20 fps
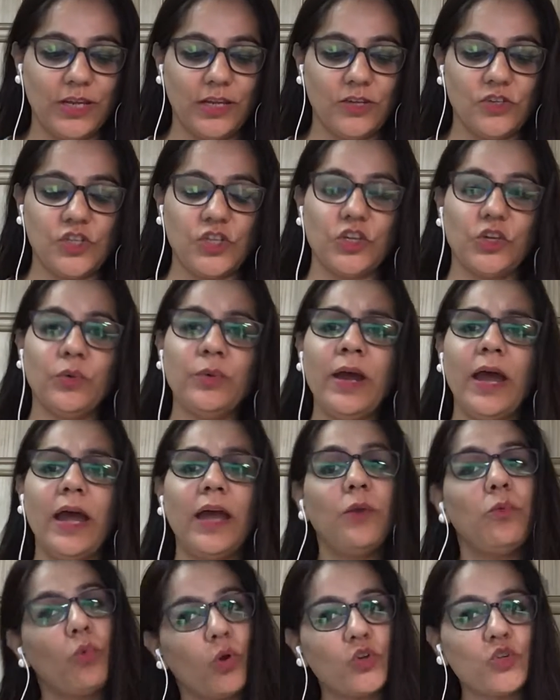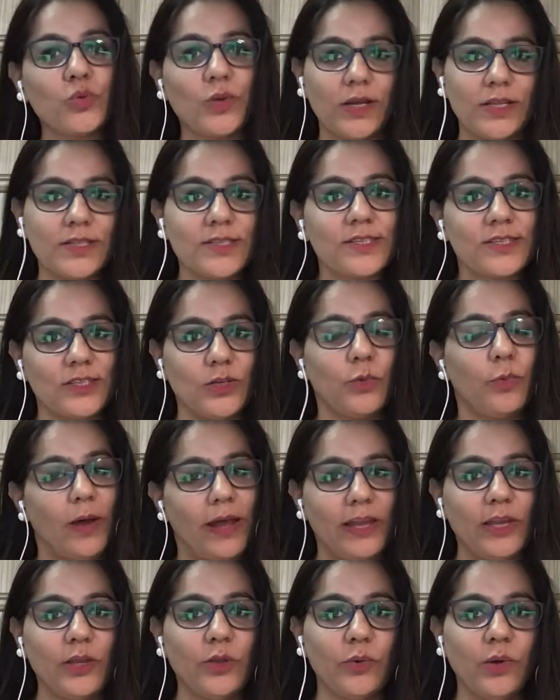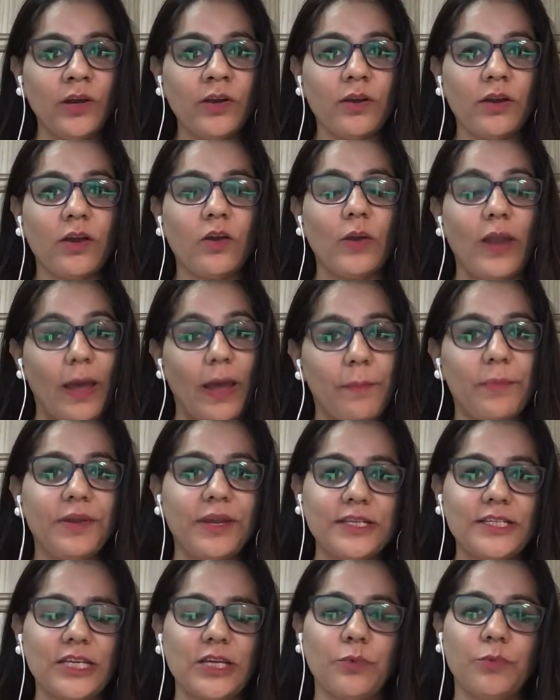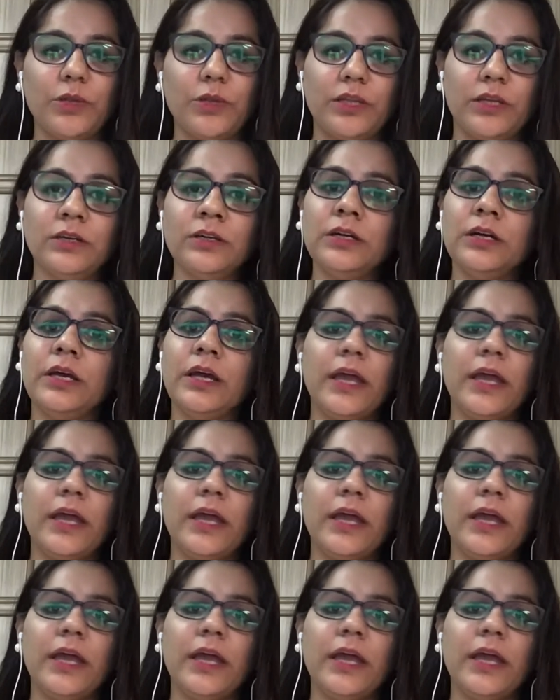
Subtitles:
NGO and what to consider while you are collaborating with a